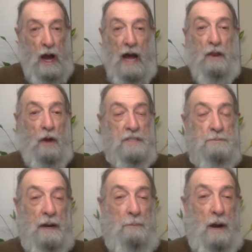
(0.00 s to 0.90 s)
I
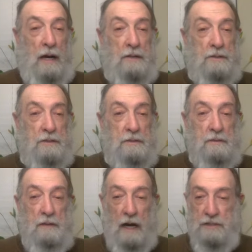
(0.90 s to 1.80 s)
lost my mind.
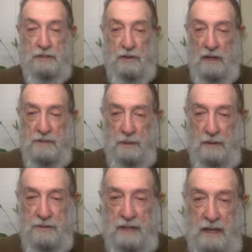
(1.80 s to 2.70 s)
I just lost what I
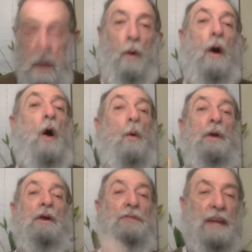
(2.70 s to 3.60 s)
was thinking. Oh,
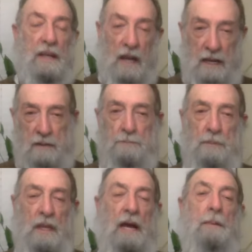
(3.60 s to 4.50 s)
we don't think alike,
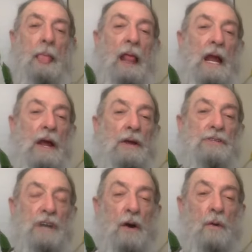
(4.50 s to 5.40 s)
okay?
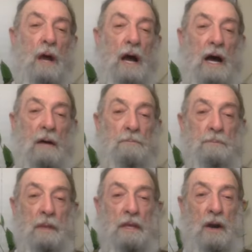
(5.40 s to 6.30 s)
So, um,
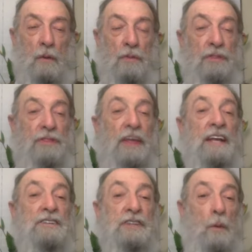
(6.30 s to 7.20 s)
you know,
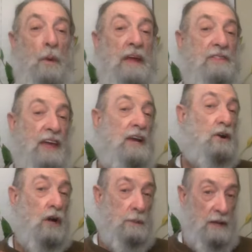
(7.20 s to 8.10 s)
things that we think
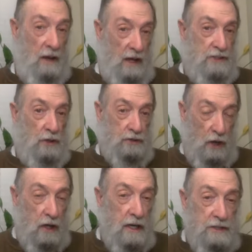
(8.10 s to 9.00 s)
are going to be logical
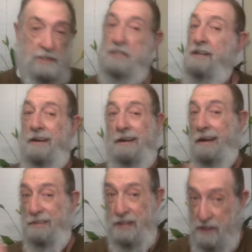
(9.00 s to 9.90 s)
targets,
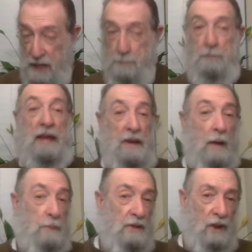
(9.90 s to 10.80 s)
to them may
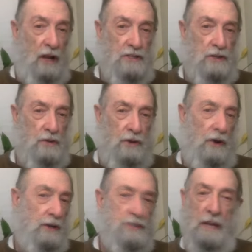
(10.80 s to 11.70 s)
not be the logical
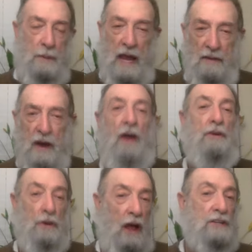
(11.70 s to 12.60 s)
targets. They may have
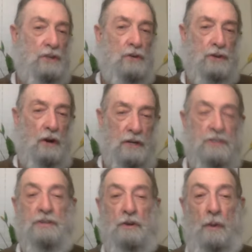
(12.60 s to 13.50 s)
other logical
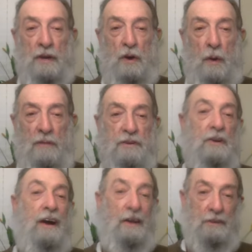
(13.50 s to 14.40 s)
targets that they're going to go
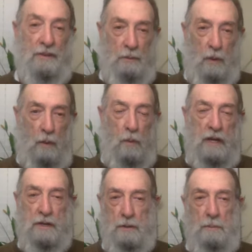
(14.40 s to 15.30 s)
after other than what
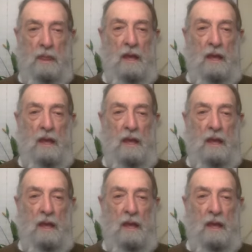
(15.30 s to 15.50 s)
we do.